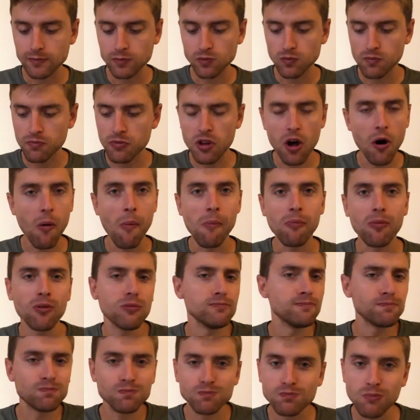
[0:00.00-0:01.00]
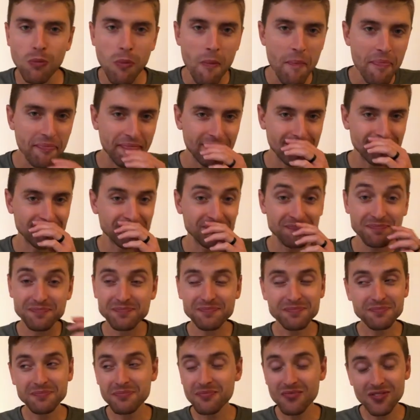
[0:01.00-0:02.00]
No. I
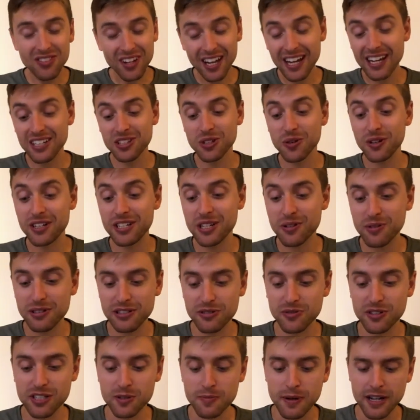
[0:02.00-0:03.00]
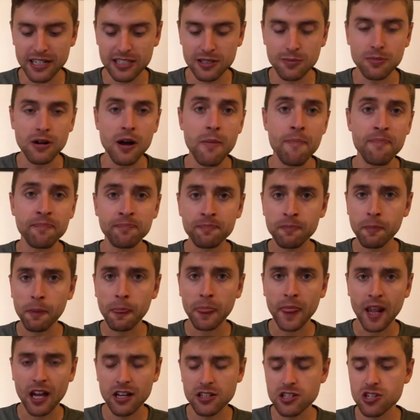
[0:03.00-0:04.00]
had no idea what to expect, but
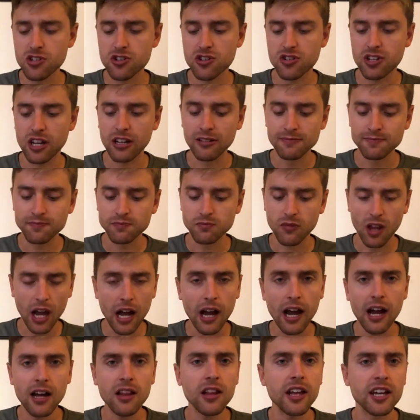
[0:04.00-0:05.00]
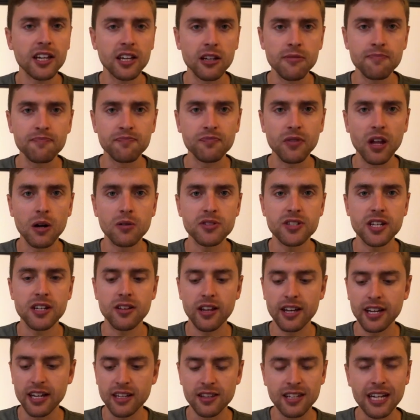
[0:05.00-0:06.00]
it's interesting. I like it. I would say I
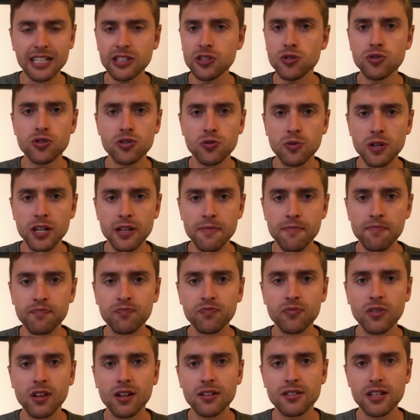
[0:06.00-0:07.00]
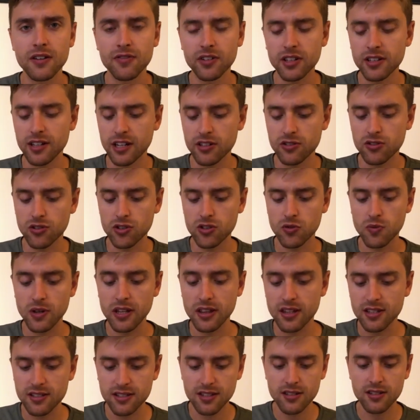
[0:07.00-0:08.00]
like it. Not too sweet. Definitely not too sweet.
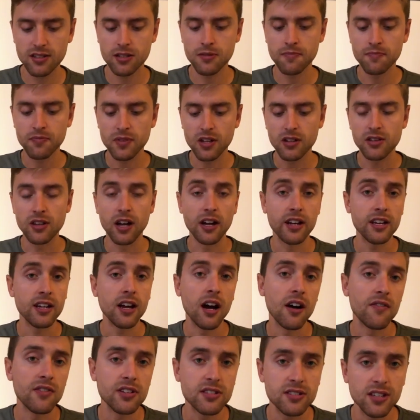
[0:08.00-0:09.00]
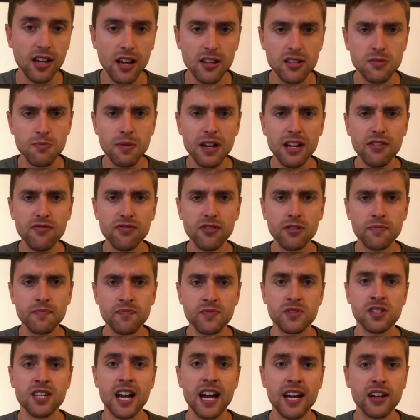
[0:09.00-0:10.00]
This is nutty, obviously. It's made from
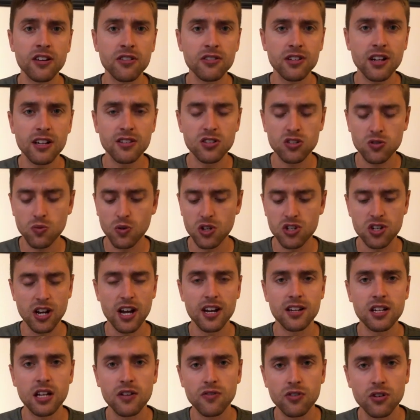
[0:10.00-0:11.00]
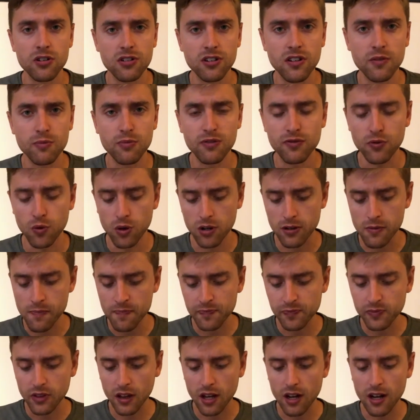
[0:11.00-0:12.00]
tiger nuts, which I had never heard of before.
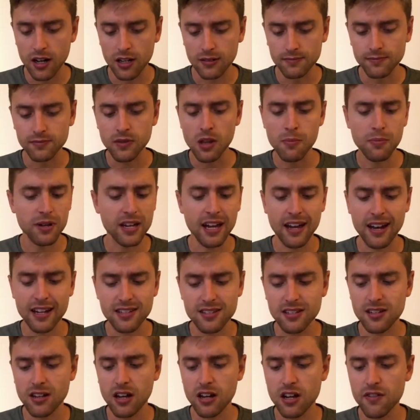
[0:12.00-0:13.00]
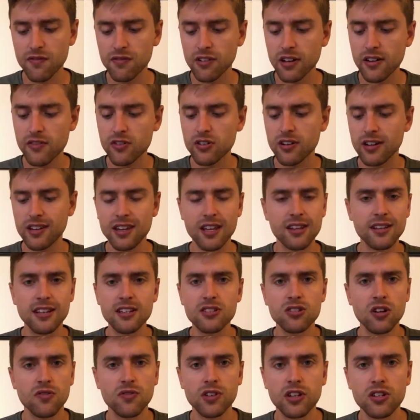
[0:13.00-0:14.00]
But yeah, it has a nutty flavor, and then these
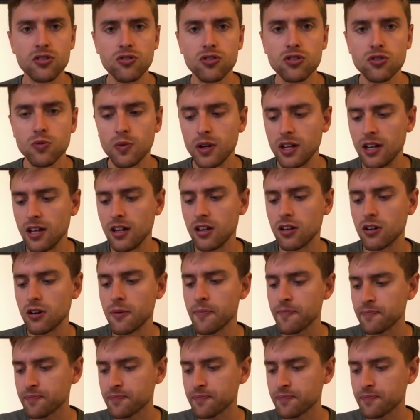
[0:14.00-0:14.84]
aren't really too sweet either.